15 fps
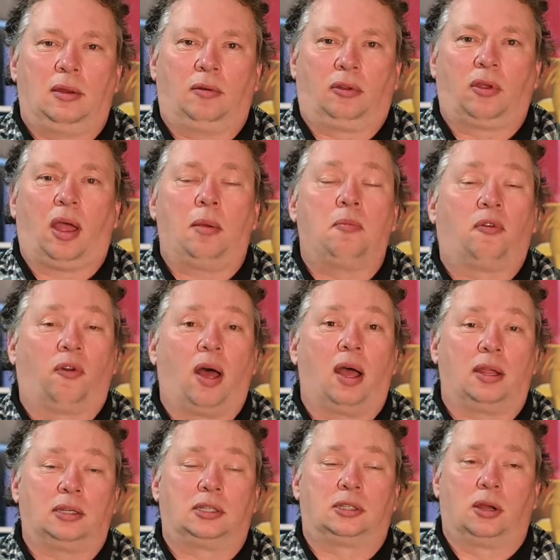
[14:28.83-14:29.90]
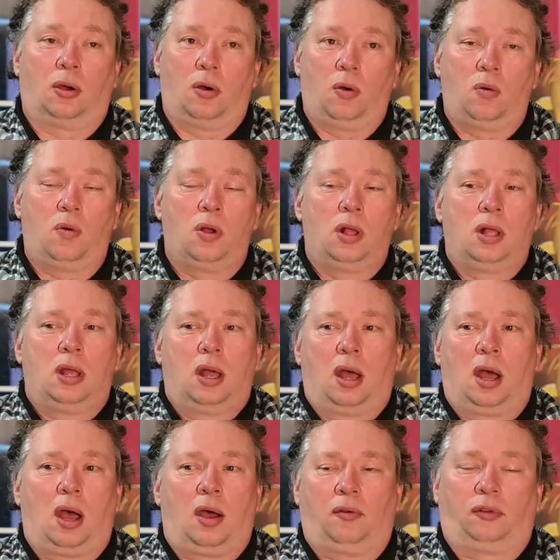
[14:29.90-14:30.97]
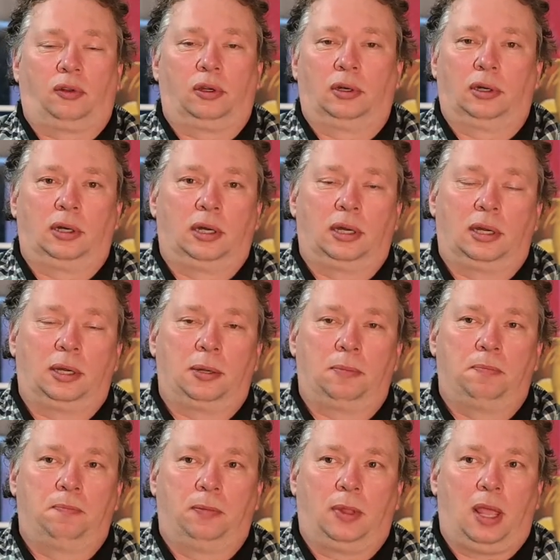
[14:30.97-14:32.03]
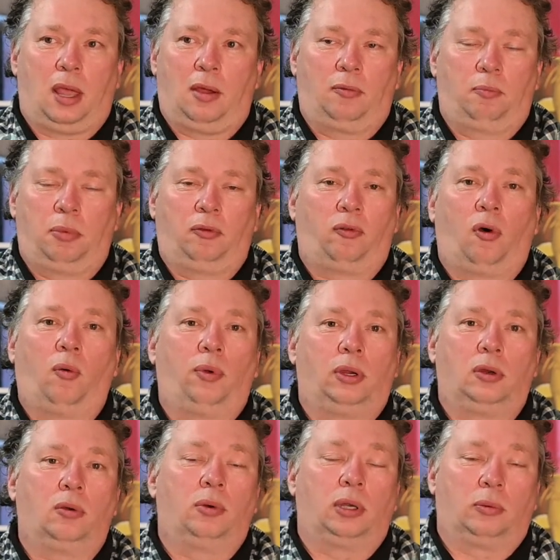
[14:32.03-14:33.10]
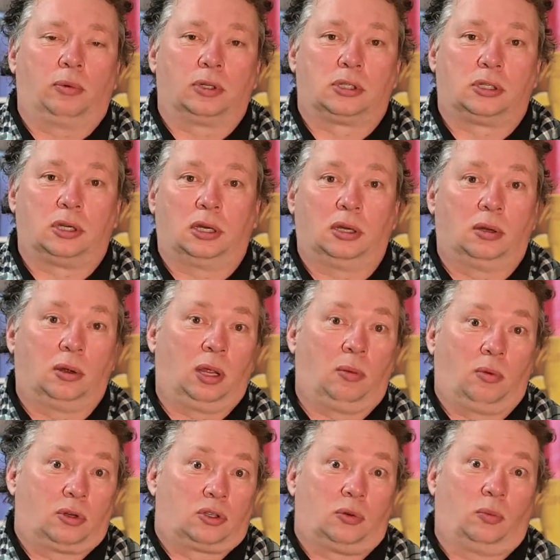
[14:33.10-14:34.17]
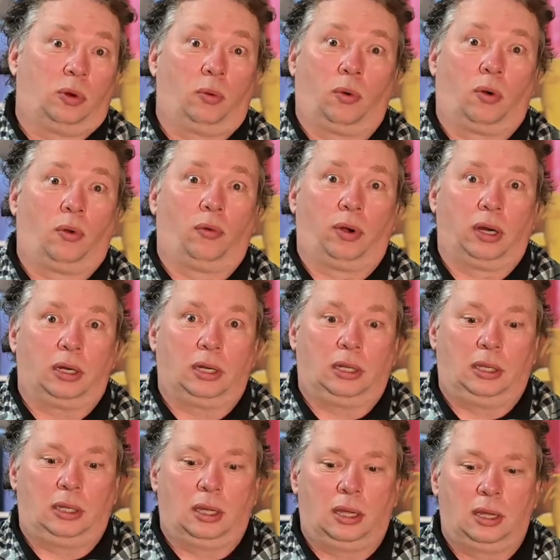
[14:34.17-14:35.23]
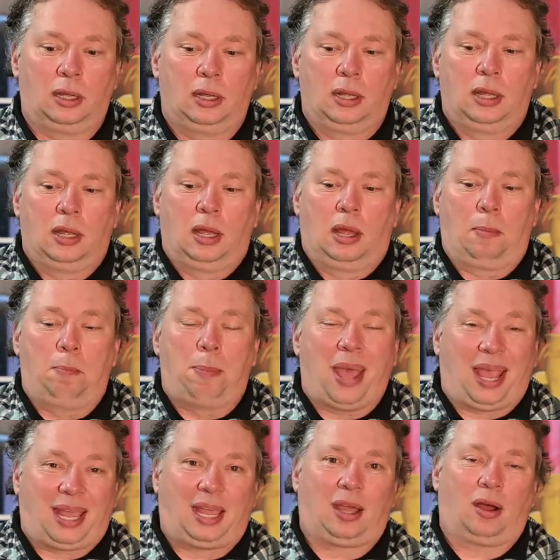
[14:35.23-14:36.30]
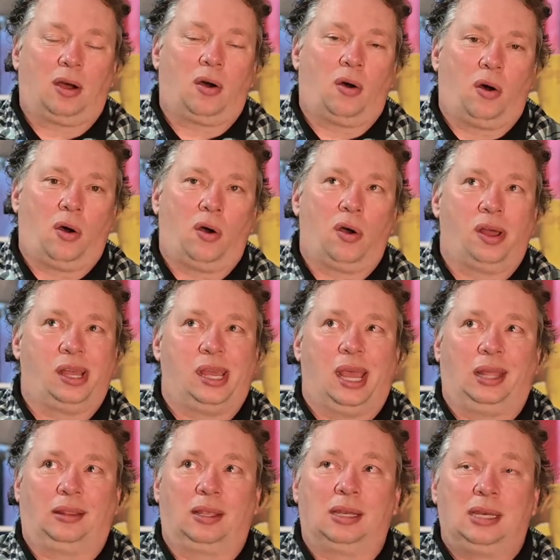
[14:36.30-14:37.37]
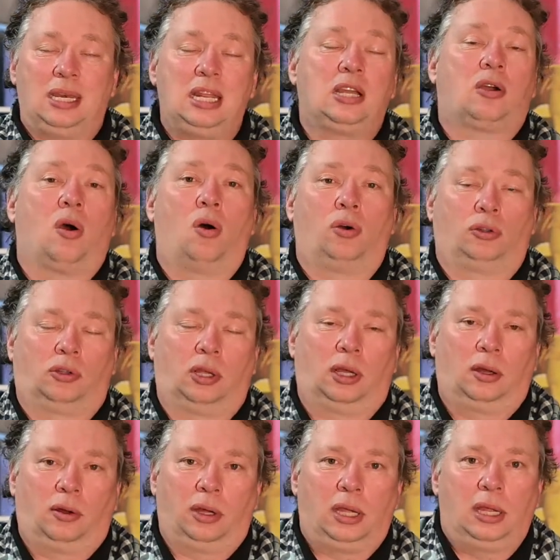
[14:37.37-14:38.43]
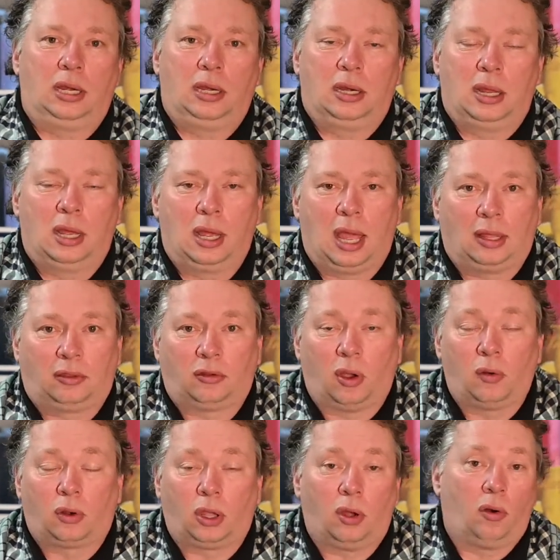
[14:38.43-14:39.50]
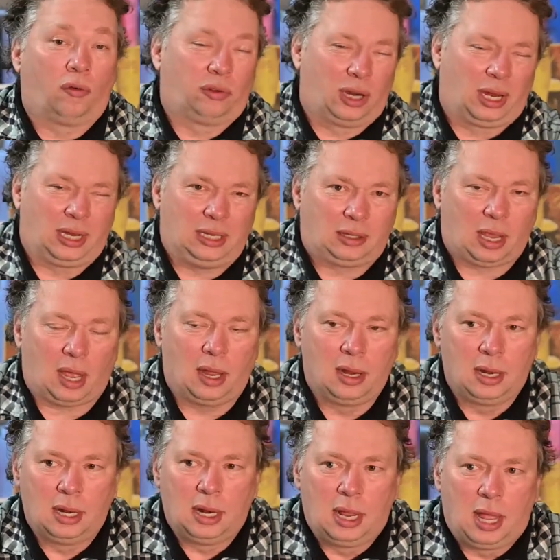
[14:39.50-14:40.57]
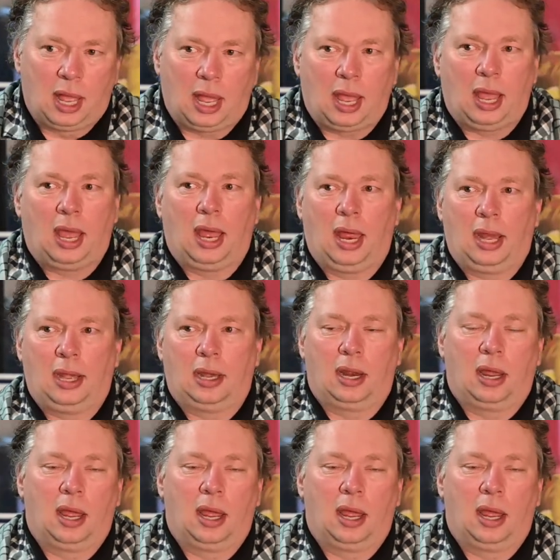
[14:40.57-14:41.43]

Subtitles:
Time flies. So after before we knew it was we were already back at the Nikko Hotel in at Tokyo of Narita, and